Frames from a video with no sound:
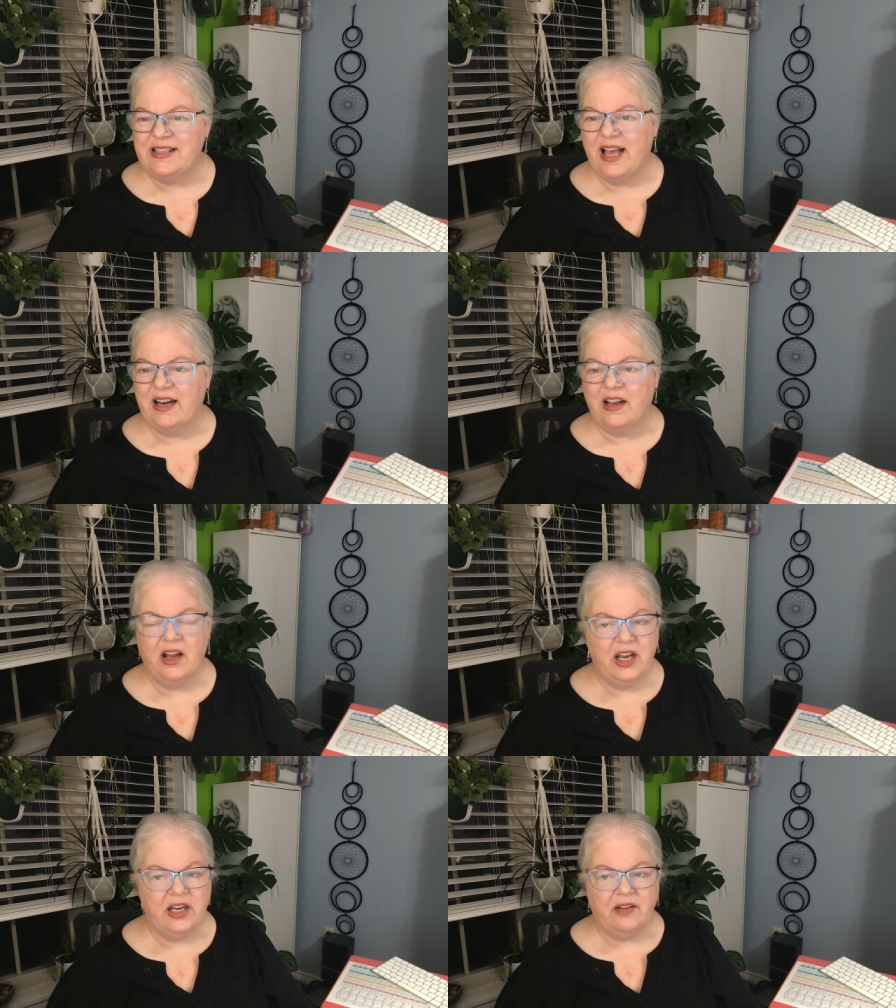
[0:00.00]
that
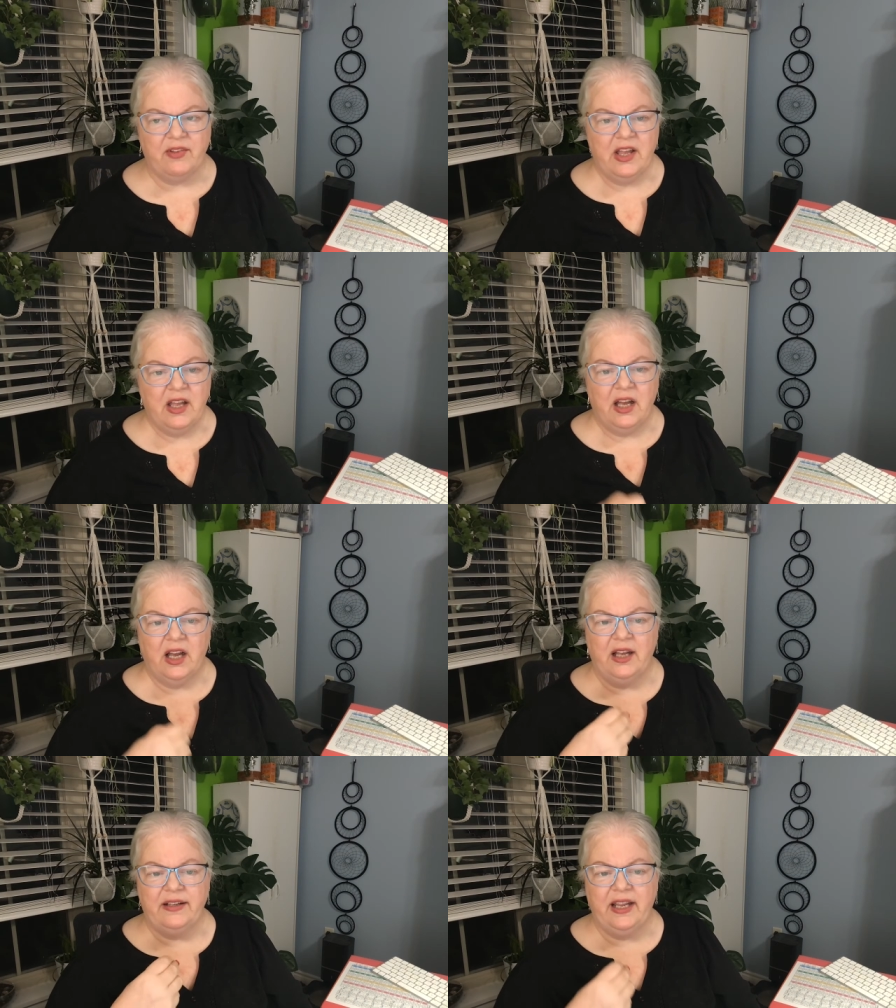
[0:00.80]
kind of
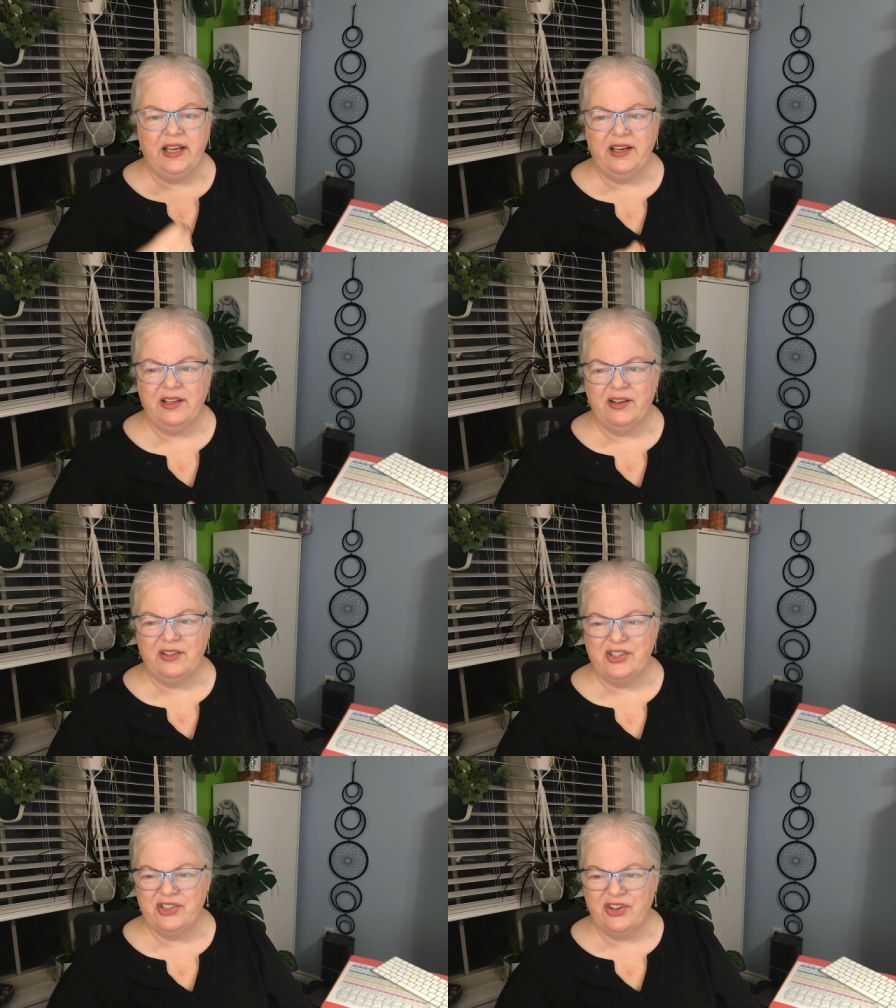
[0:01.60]
uh, taking
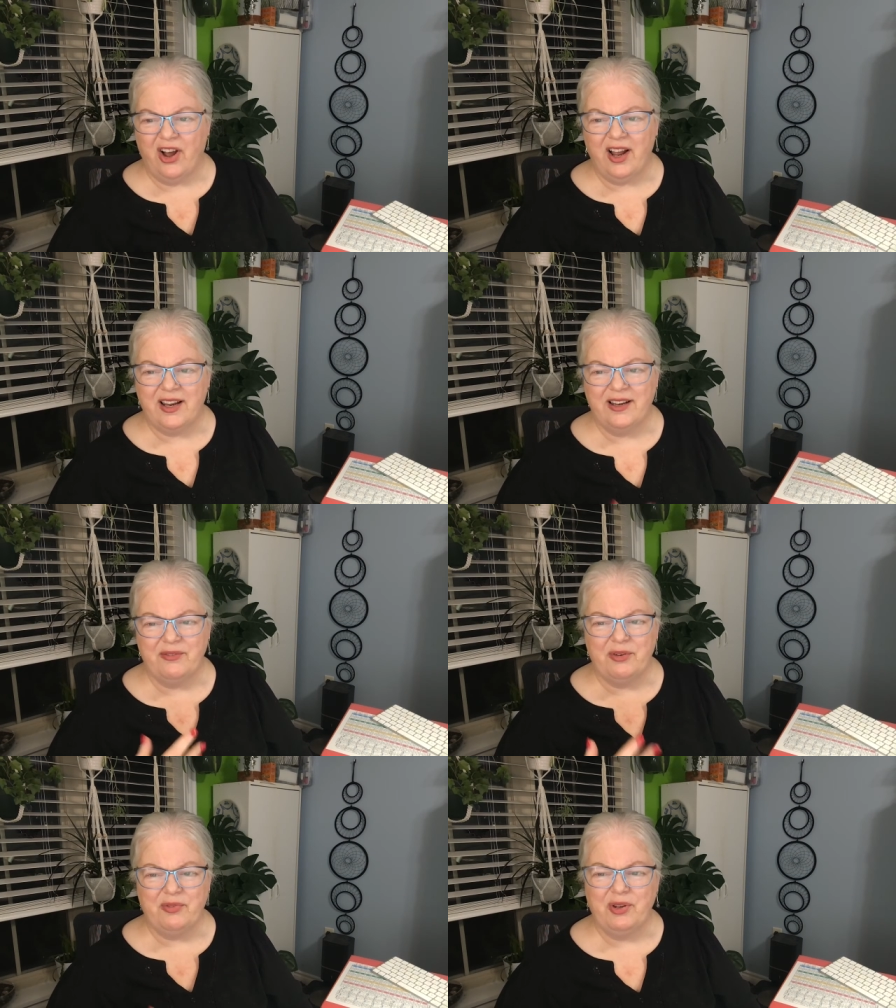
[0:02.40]
stock in
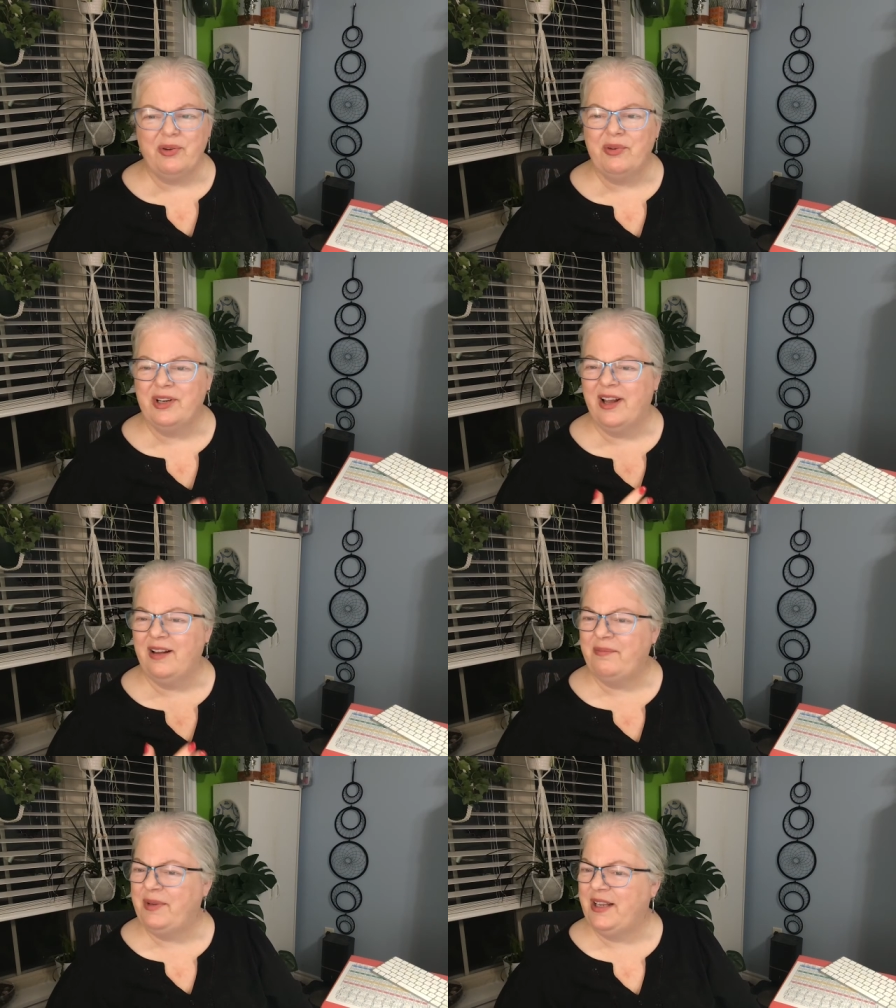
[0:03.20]
review and
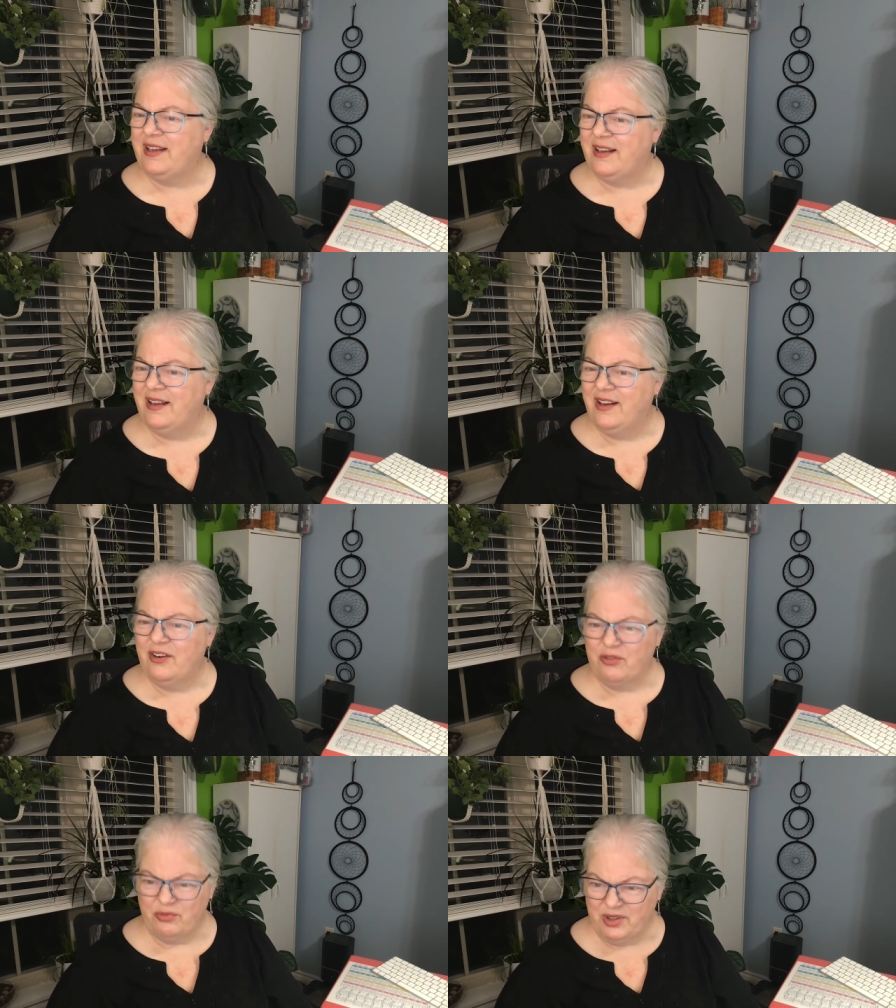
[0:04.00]
not being
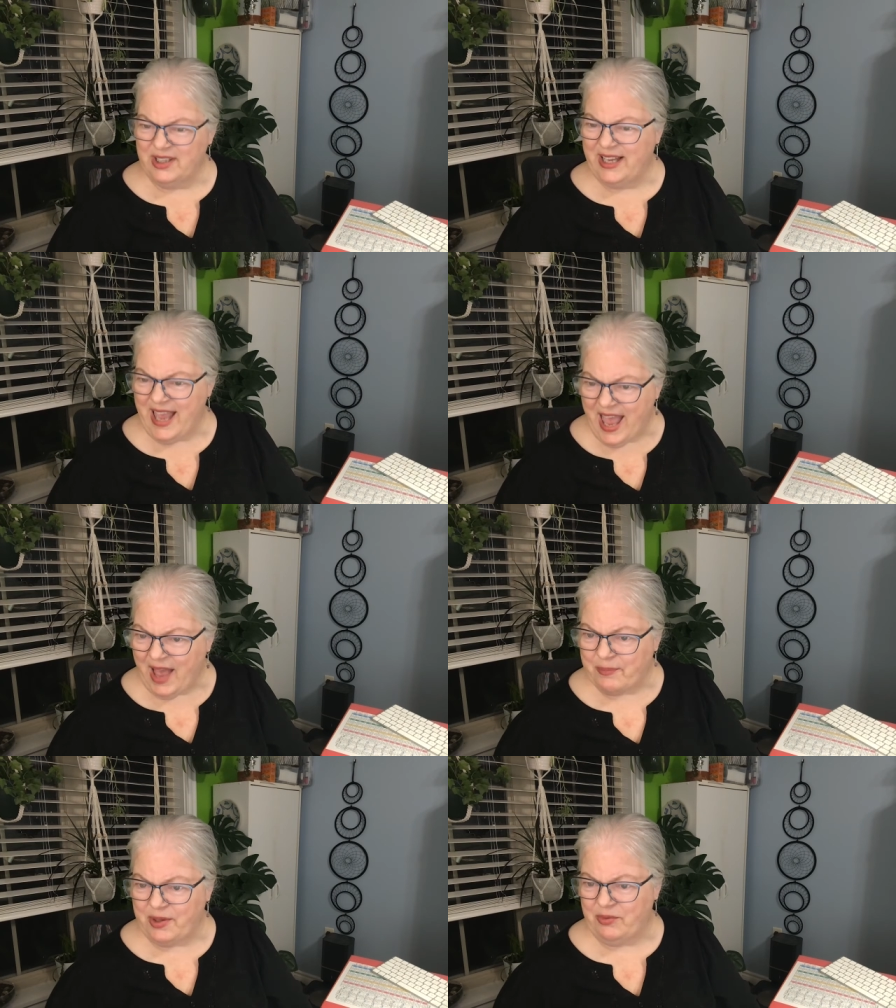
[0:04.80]
really
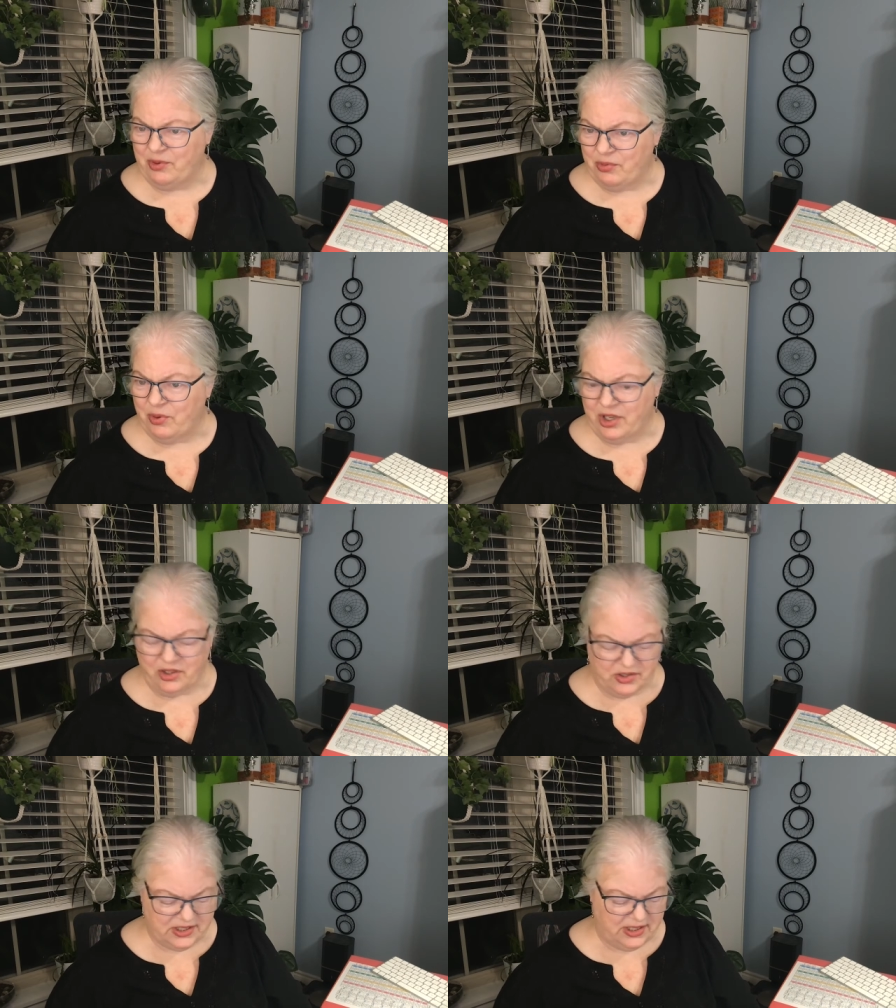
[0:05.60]
happy with what
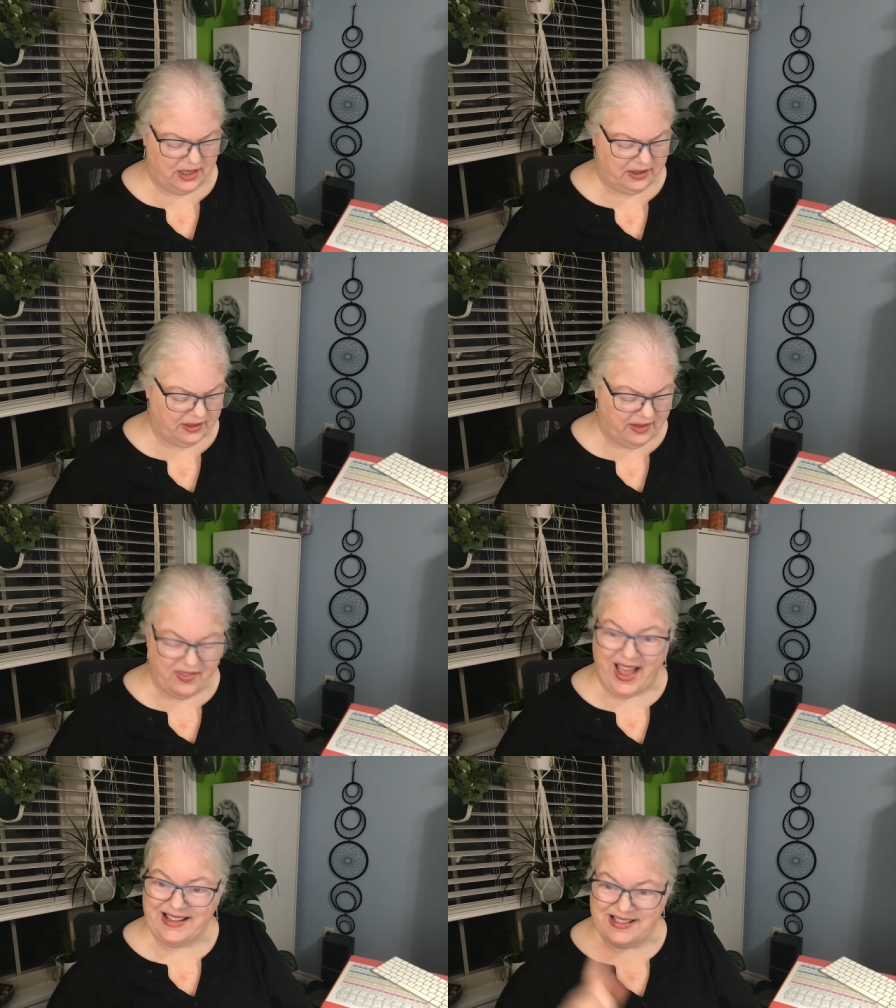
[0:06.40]
you're seeing. And
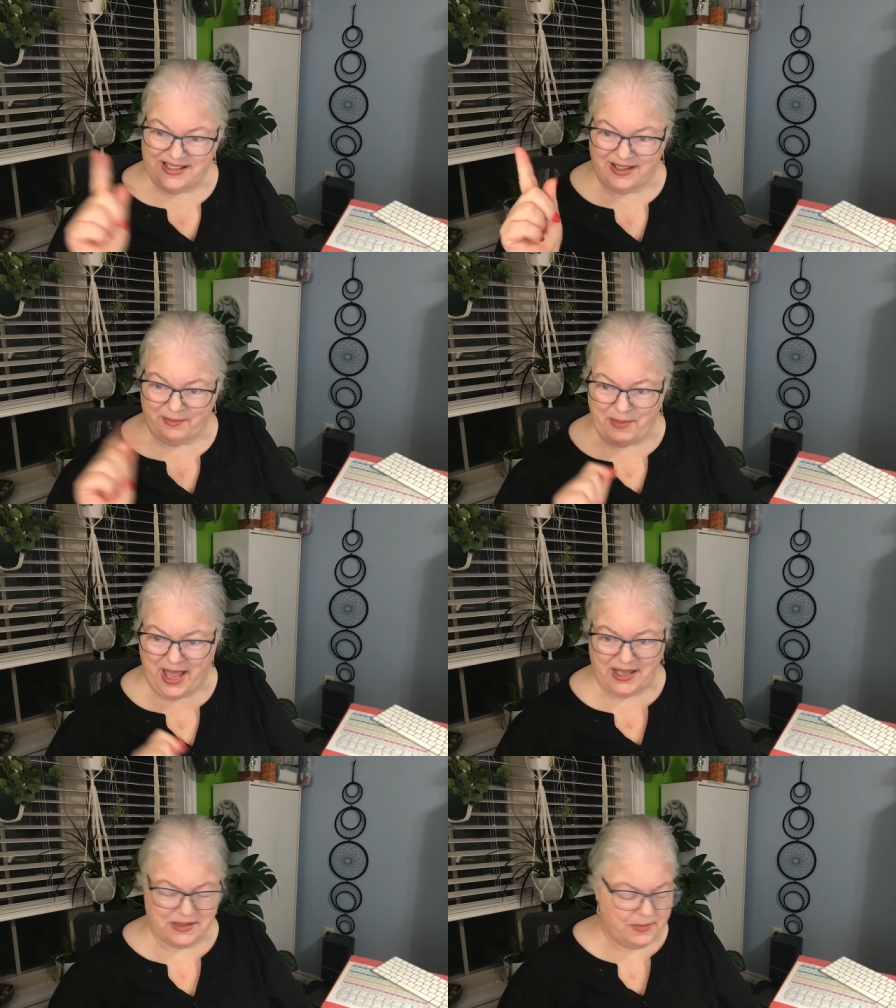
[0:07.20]
that's in the
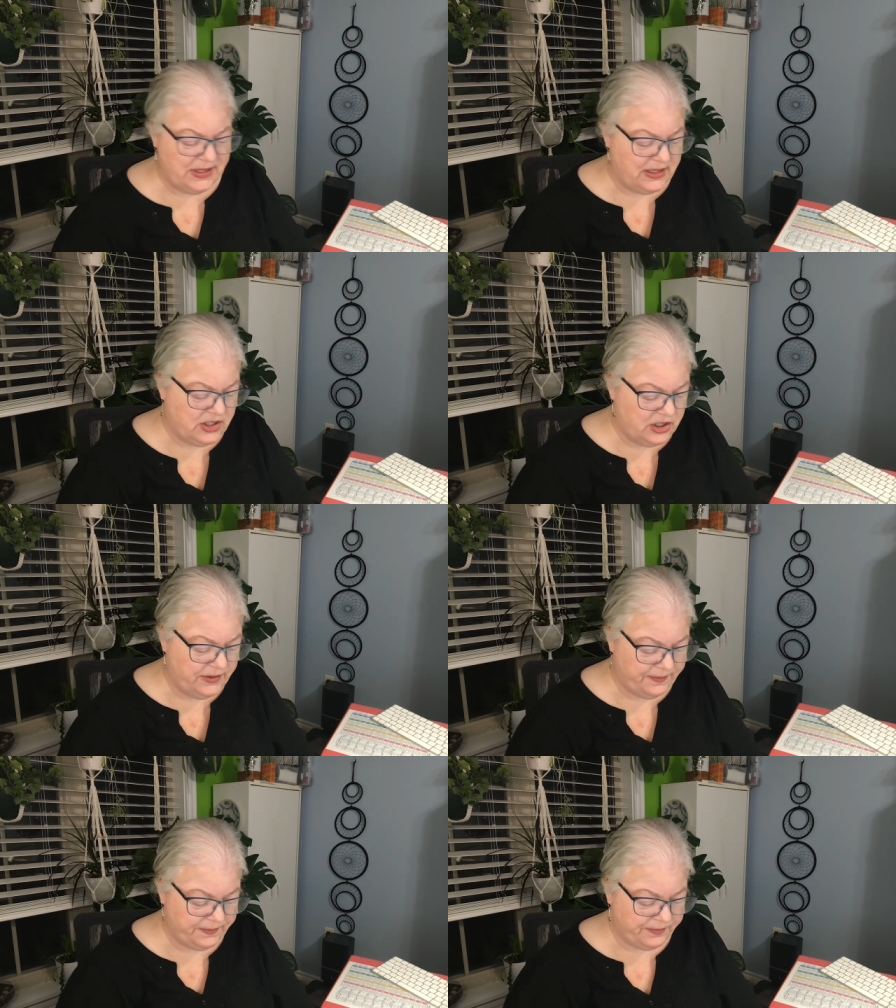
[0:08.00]
past position.